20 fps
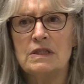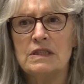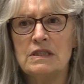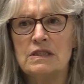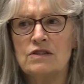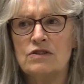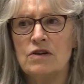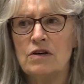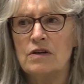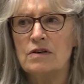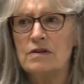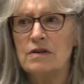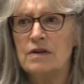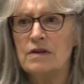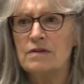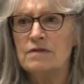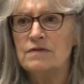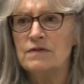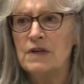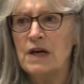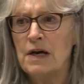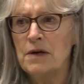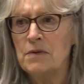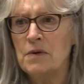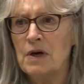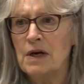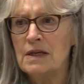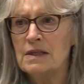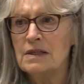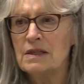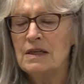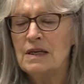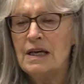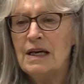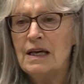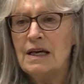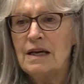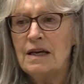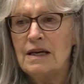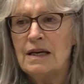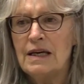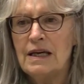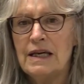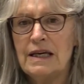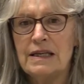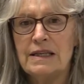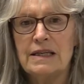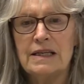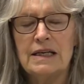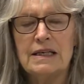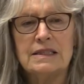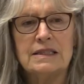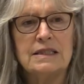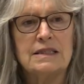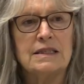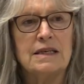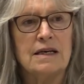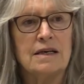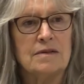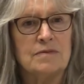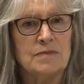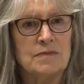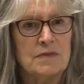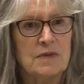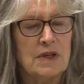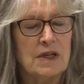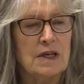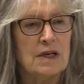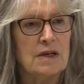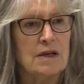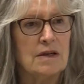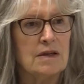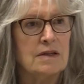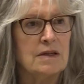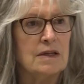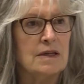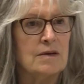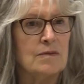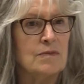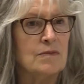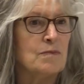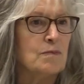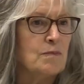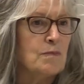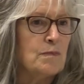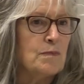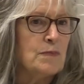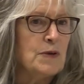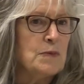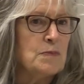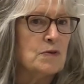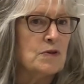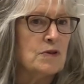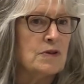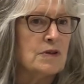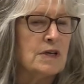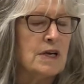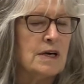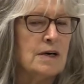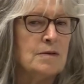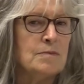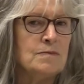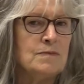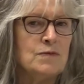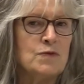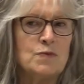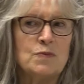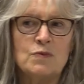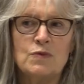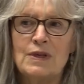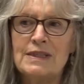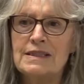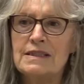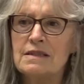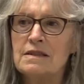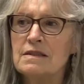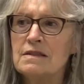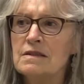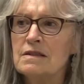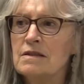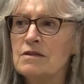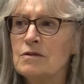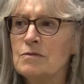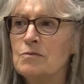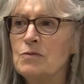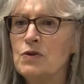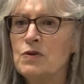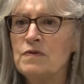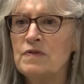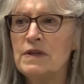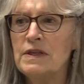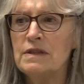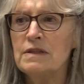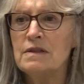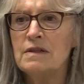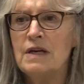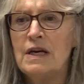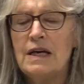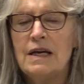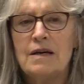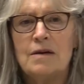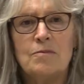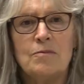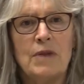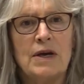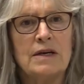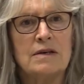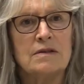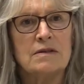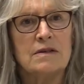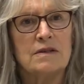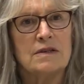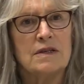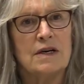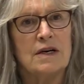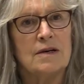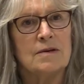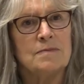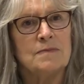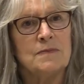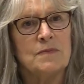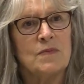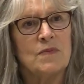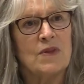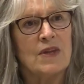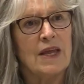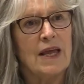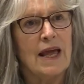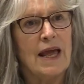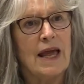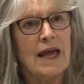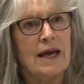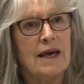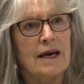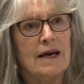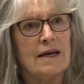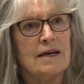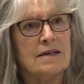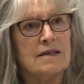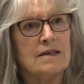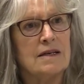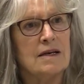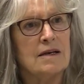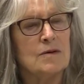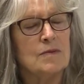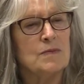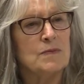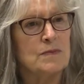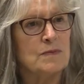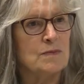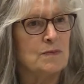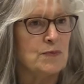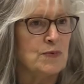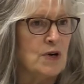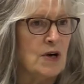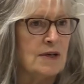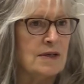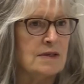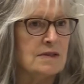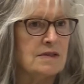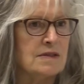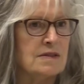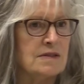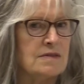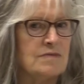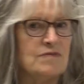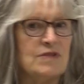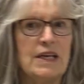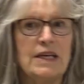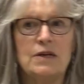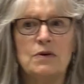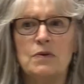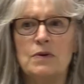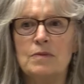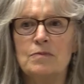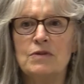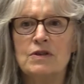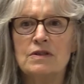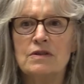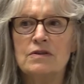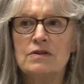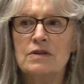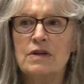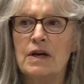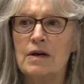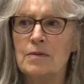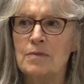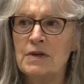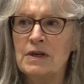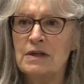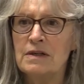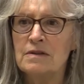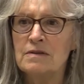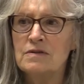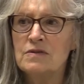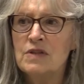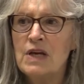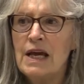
in the start of Niwot in that, uh, people could come, residents could move here, mail could come, and uh, products, equipment could come here.